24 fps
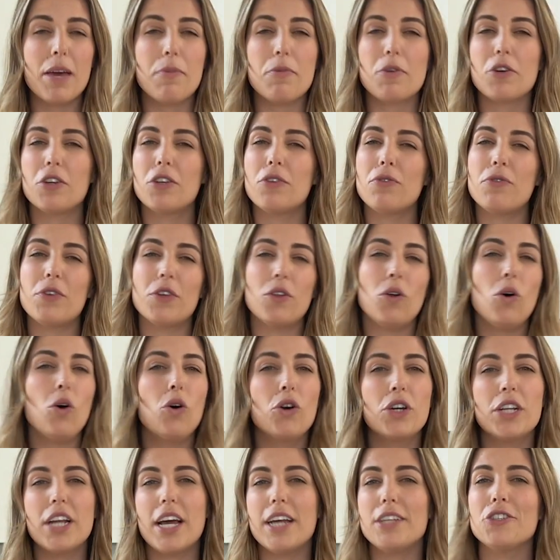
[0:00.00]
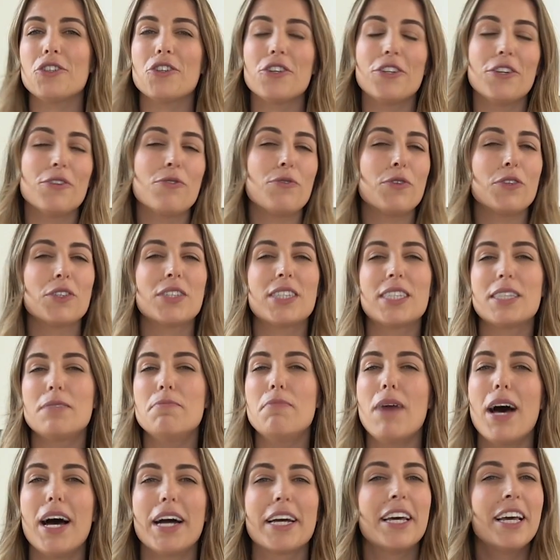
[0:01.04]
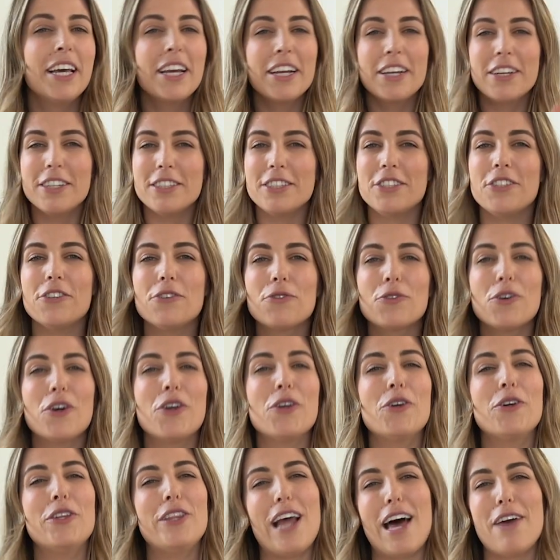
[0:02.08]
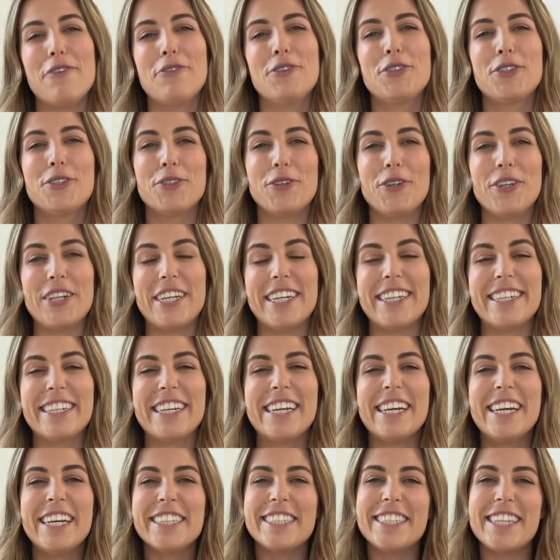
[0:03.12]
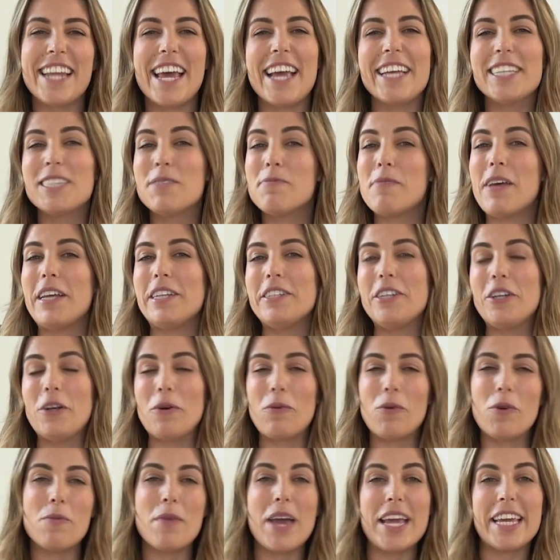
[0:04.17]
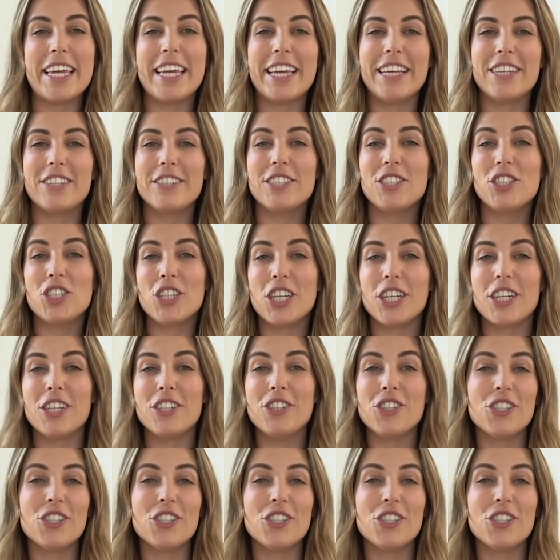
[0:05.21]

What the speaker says: up. You're going to feel organized, you're going to feel smug because you've got your life sorted. Today's menu, we're making chicken